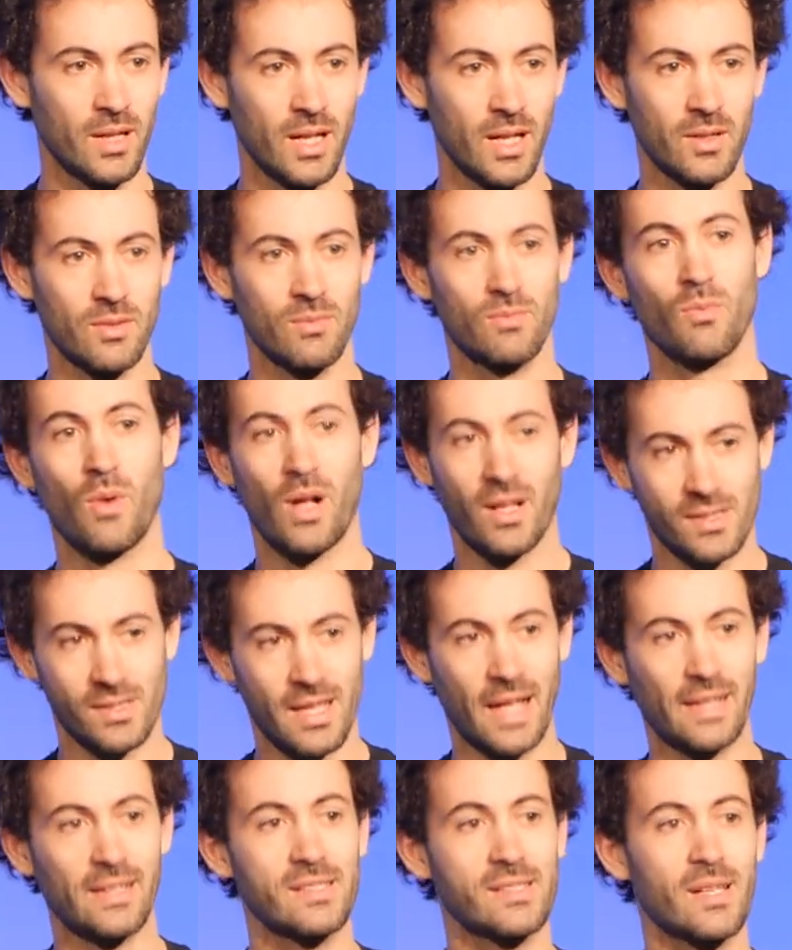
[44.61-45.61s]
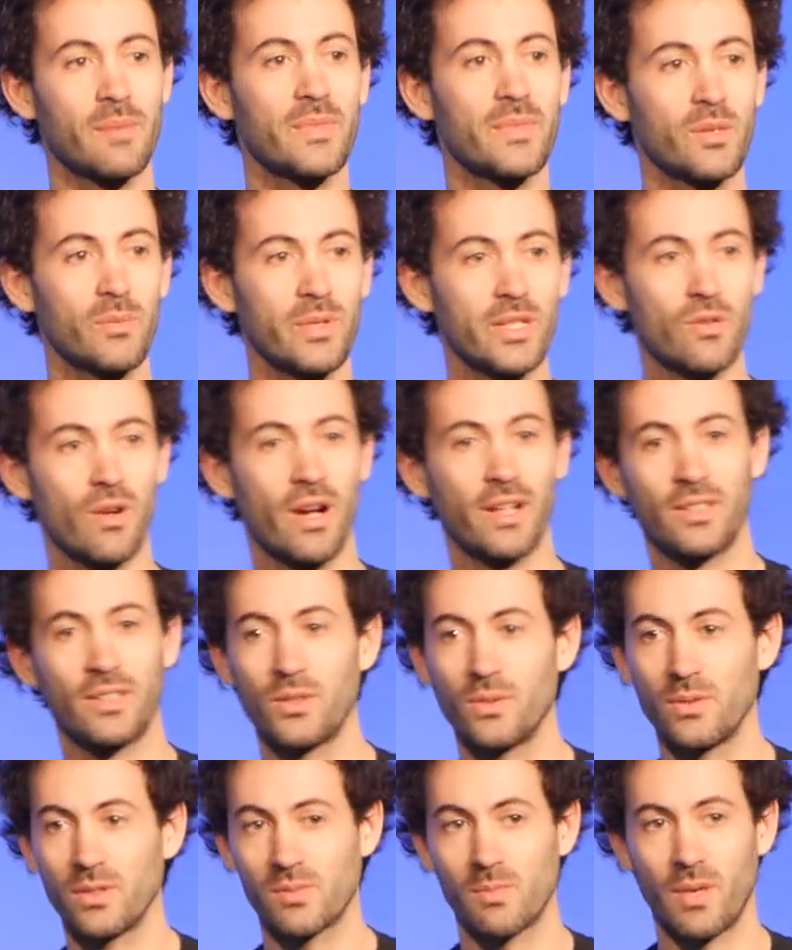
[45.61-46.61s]
And whilst that is something we try to
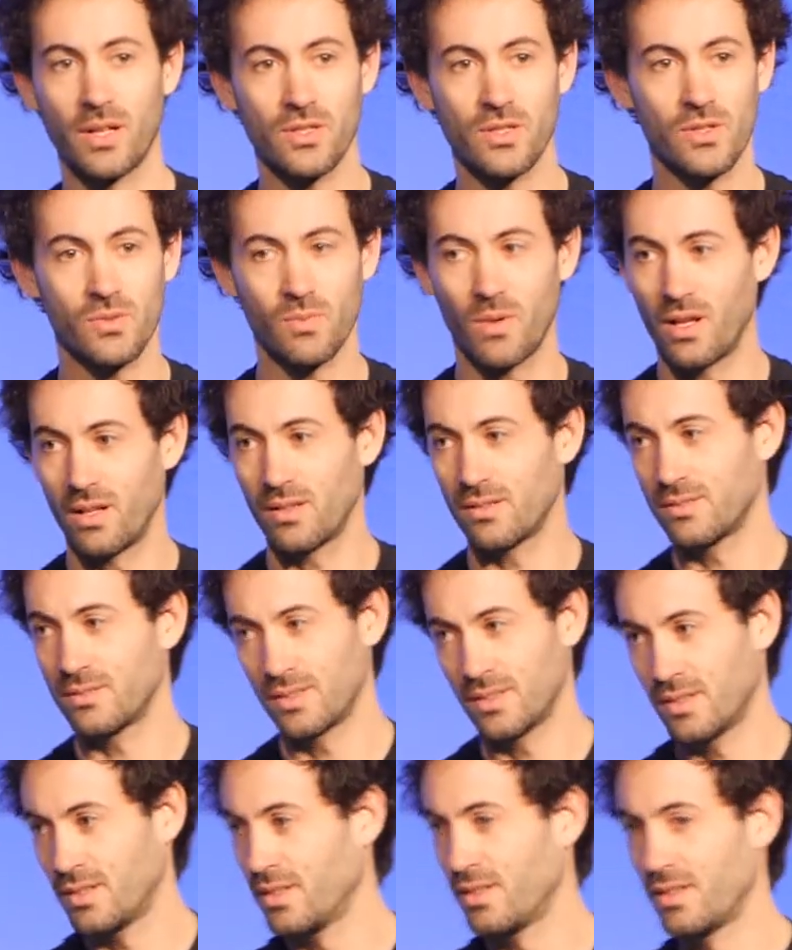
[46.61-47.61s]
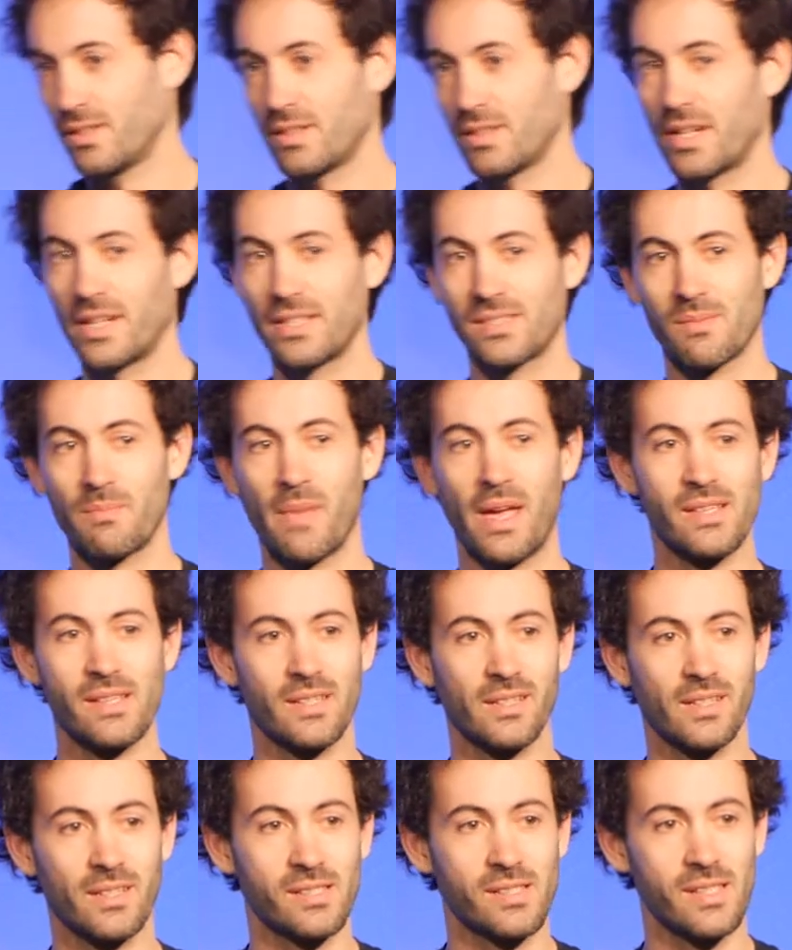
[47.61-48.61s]
do as much as well, it's
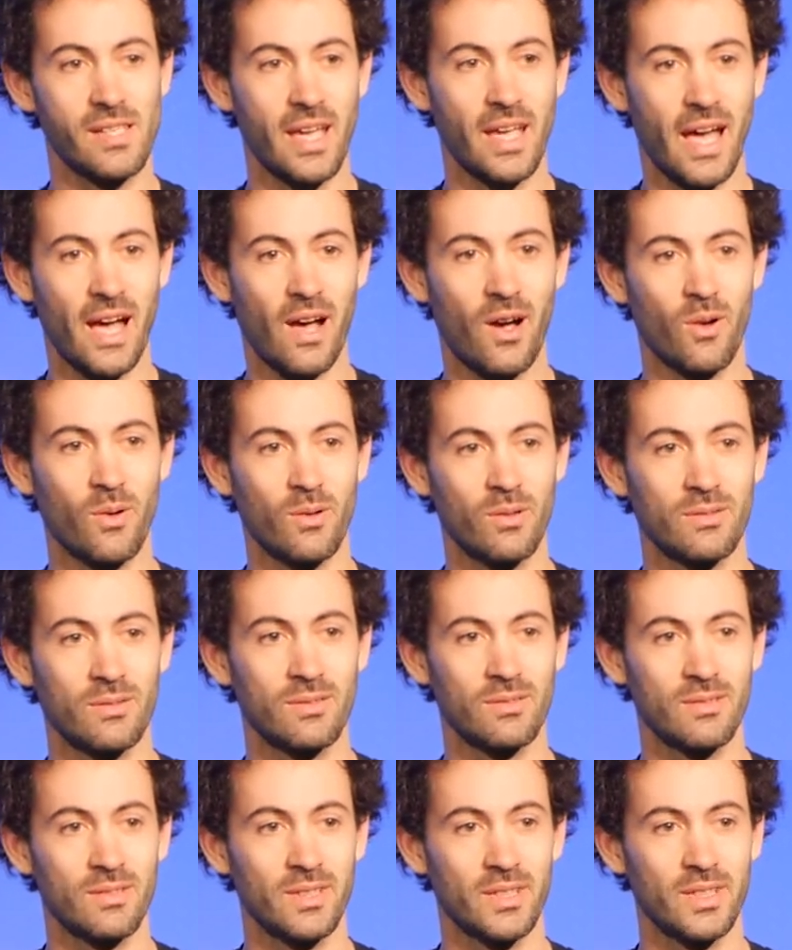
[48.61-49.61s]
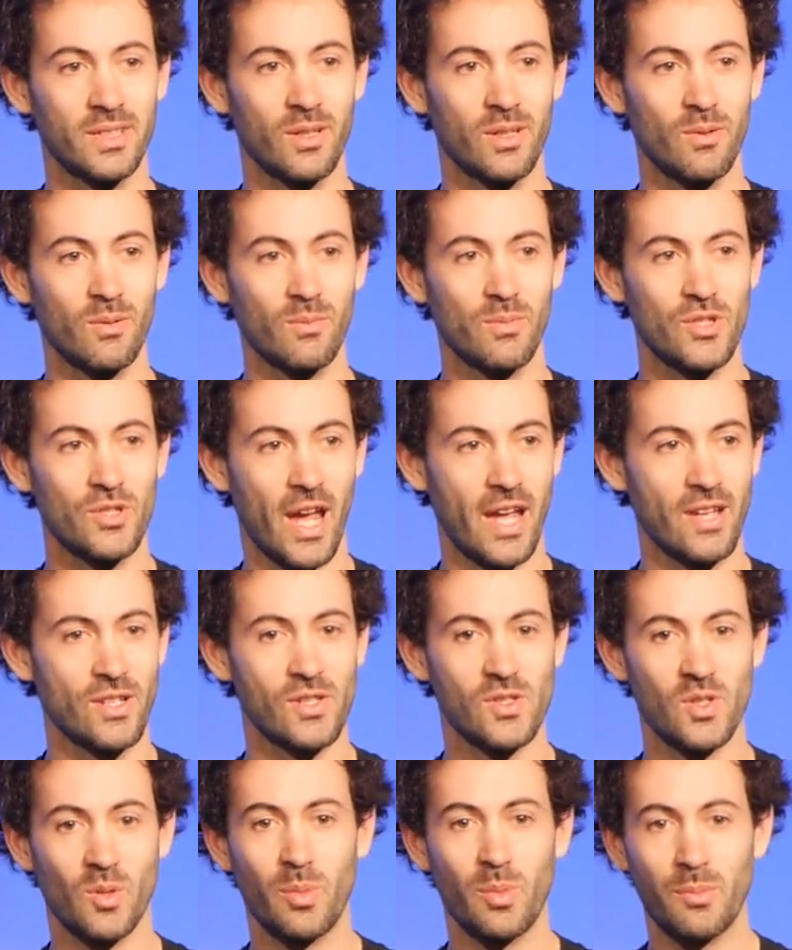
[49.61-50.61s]
amazing to see how you know,
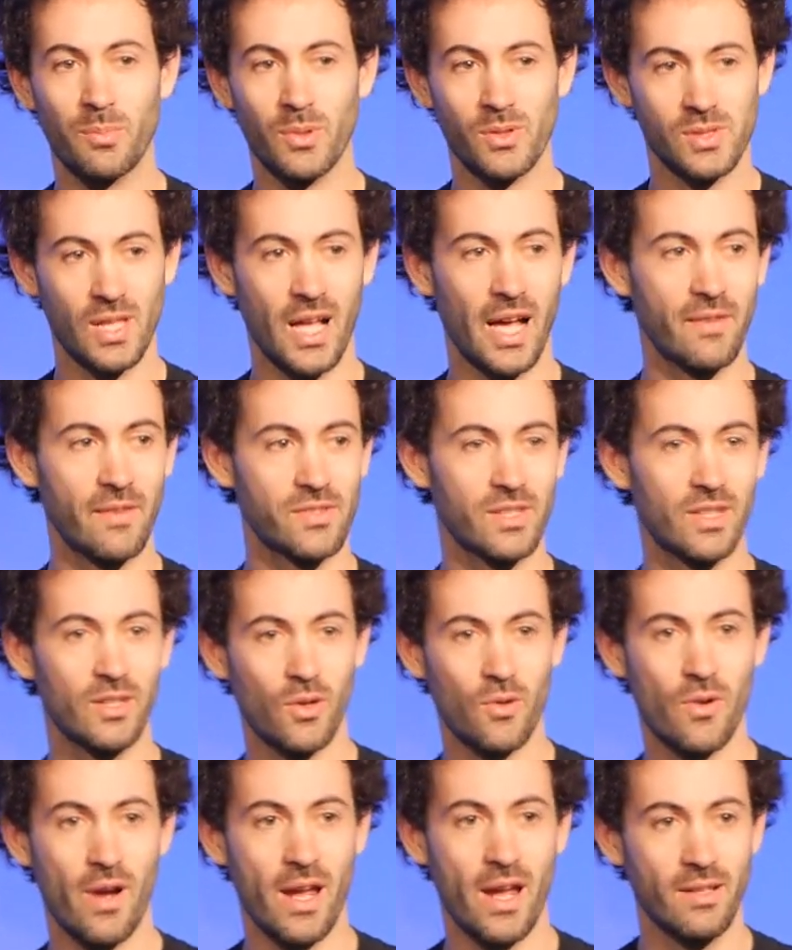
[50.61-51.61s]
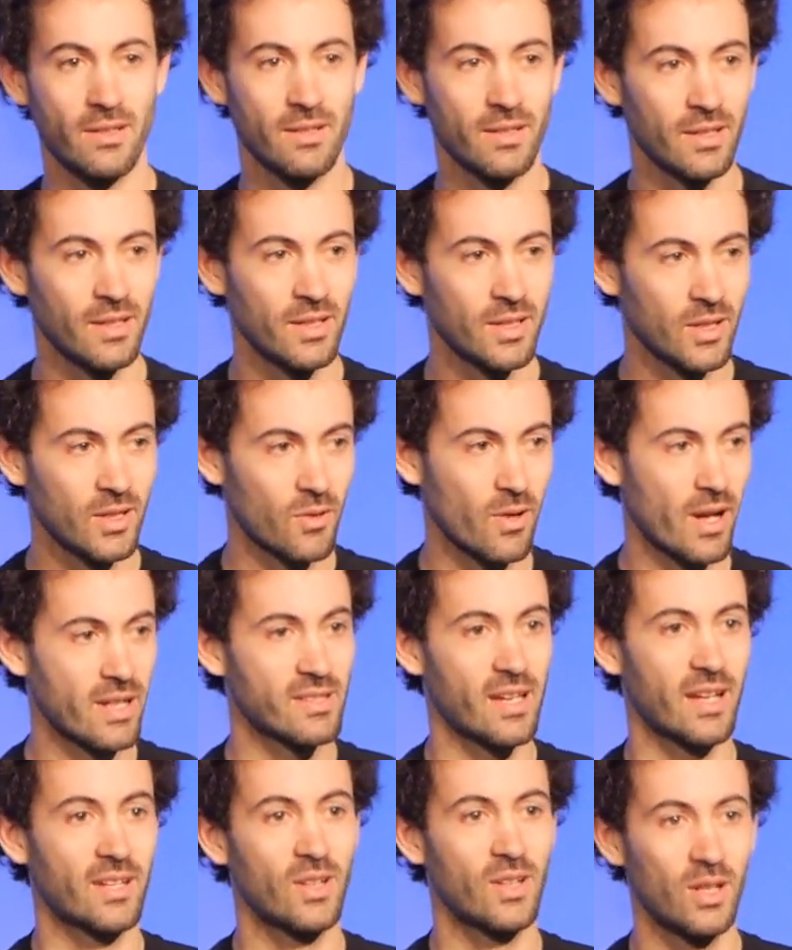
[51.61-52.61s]
changes to people's lives can create great
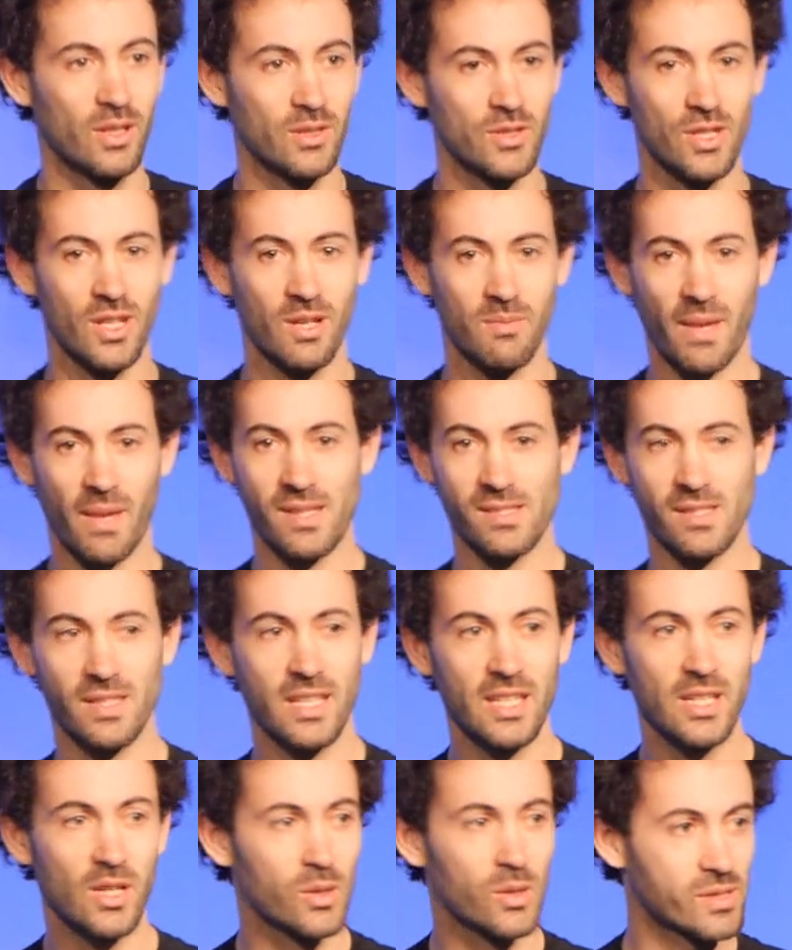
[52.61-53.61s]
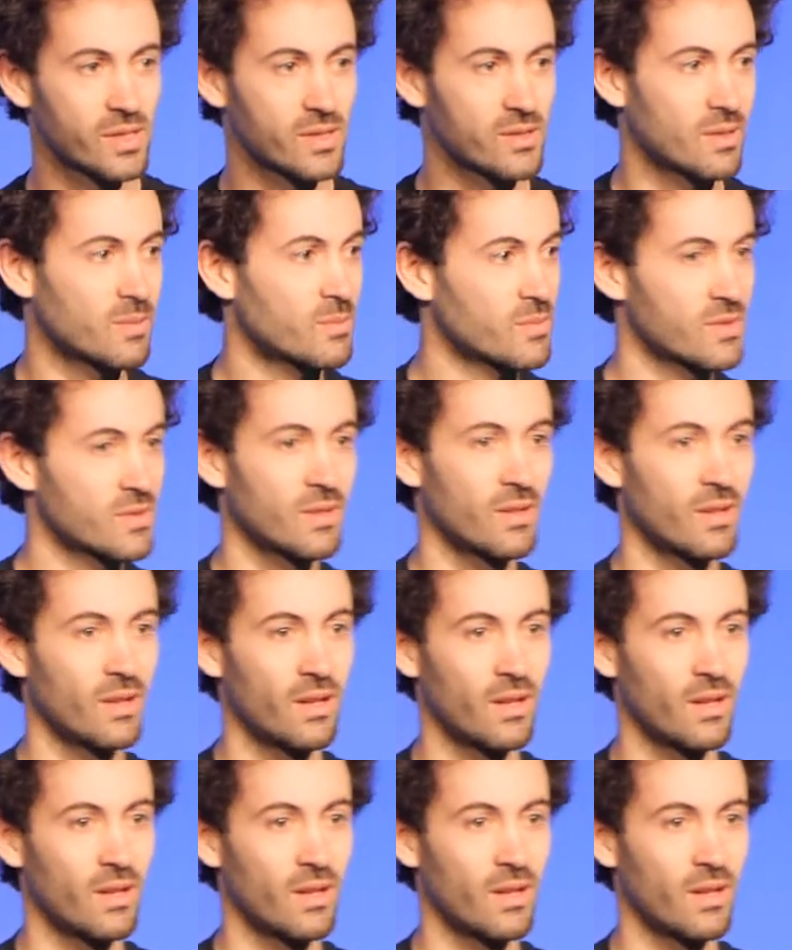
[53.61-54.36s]
technology, amazing ecosystems,